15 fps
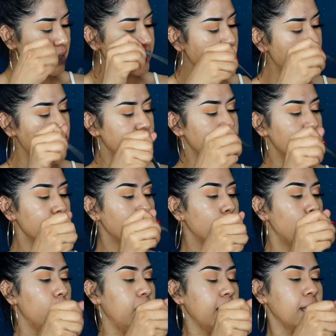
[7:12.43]
like they need to
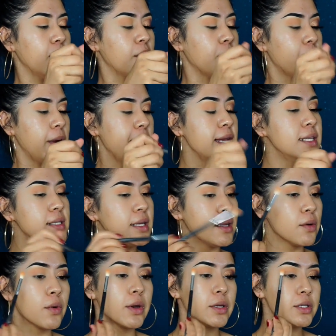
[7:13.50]
go like crazy
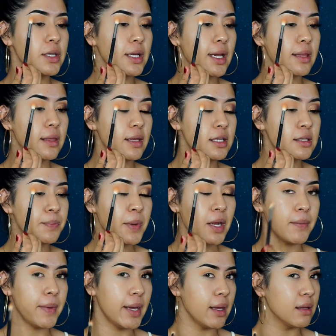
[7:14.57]
in order to get this
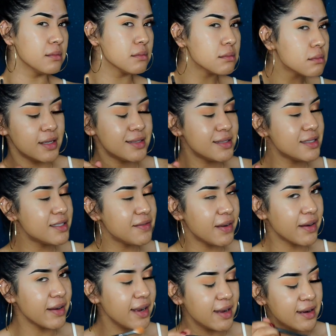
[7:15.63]
pigment. It's just
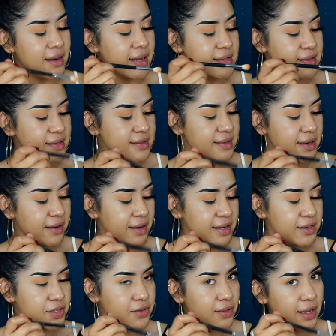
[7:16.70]
very
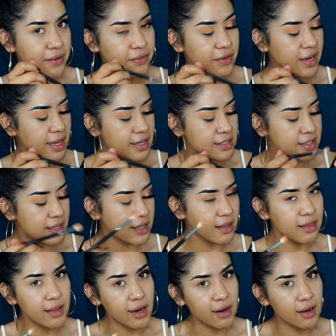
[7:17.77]
unnecessary to like freaking dig
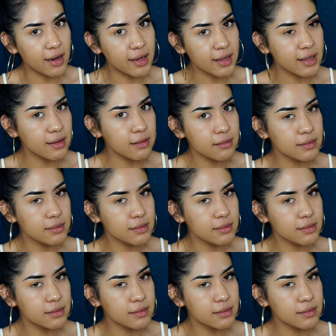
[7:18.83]
in there. Like,